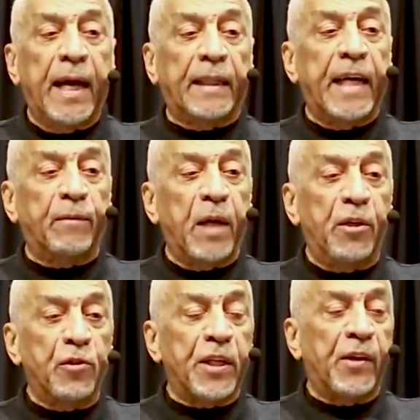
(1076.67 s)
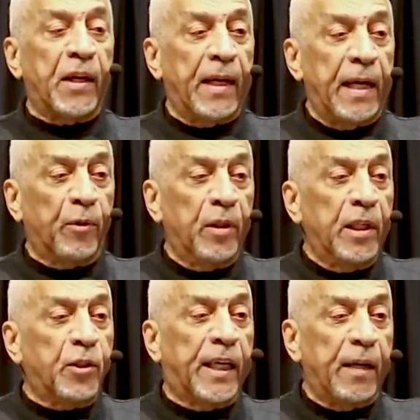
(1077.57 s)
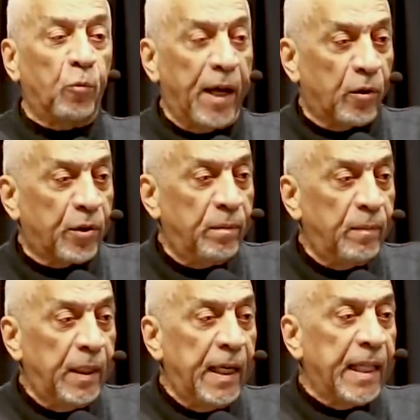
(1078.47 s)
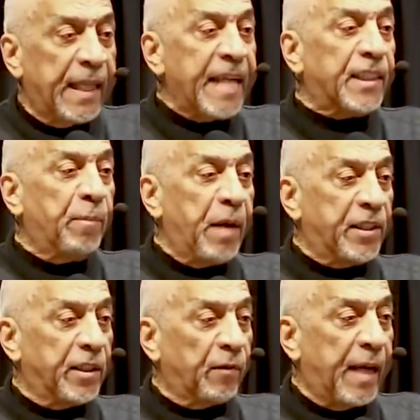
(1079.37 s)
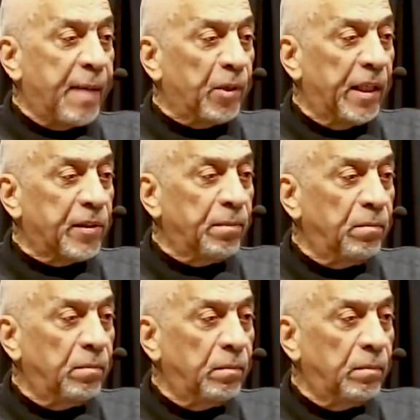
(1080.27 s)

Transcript: and using their labor to get wealth. That's the basis of capitalism.